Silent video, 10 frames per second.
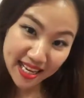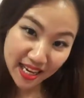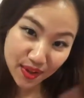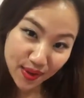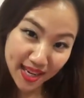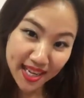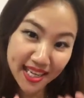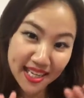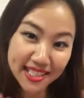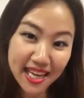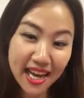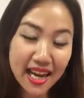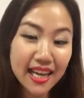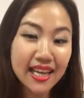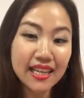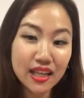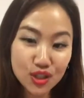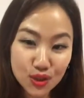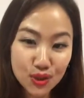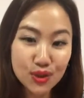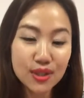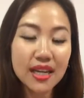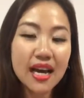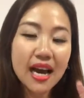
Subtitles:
Hi Grace, hi June.